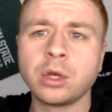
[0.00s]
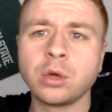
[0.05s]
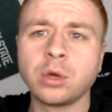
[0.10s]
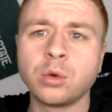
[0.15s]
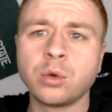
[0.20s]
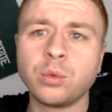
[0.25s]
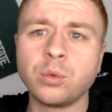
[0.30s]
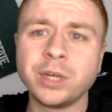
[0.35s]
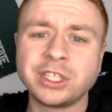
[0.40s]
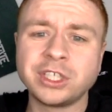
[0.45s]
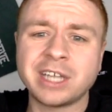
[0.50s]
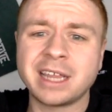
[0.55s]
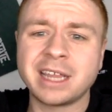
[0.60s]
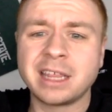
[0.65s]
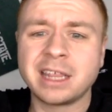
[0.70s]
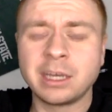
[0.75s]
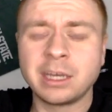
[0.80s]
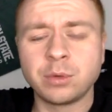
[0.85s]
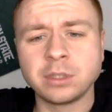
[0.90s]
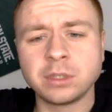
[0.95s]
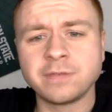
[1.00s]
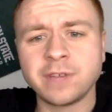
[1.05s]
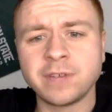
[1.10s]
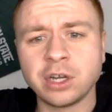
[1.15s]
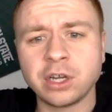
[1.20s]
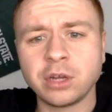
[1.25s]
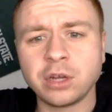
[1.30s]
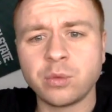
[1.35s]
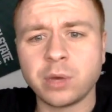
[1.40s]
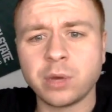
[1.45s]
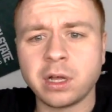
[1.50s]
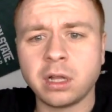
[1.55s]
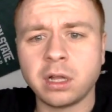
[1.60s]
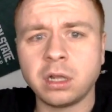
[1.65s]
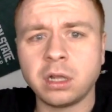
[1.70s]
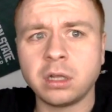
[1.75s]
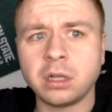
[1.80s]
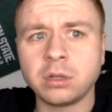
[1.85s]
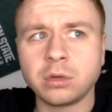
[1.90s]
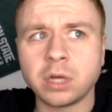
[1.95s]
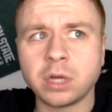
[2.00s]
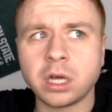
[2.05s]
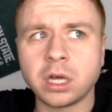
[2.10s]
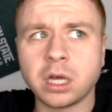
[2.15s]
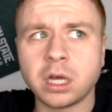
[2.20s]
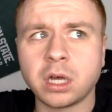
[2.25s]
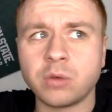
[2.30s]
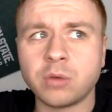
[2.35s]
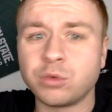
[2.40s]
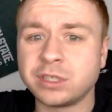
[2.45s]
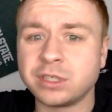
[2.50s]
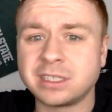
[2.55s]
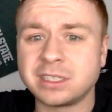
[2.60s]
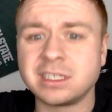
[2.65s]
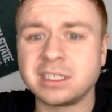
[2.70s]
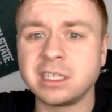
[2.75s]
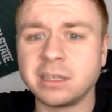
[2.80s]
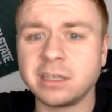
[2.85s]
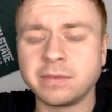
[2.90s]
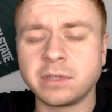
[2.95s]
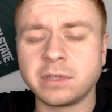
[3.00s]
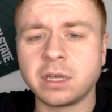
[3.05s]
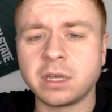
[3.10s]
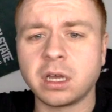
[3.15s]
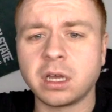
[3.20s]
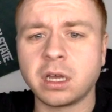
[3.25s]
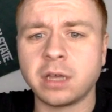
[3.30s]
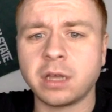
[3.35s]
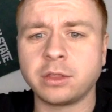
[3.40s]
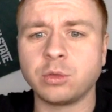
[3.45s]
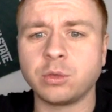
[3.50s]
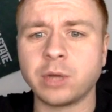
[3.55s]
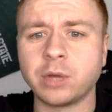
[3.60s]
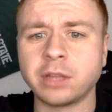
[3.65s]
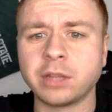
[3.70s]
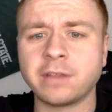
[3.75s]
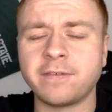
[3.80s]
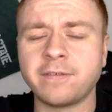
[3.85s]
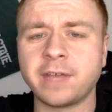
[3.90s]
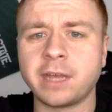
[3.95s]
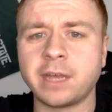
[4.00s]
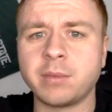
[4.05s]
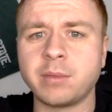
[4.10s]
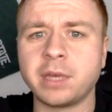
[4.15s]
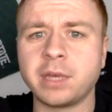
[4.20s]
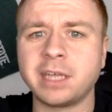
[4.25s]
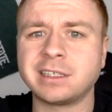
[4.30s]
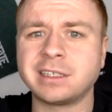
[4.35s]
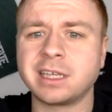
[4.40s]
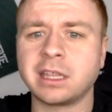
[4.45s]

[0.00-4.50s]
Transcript: which I think was very well uh, received uh, throughout the fan base.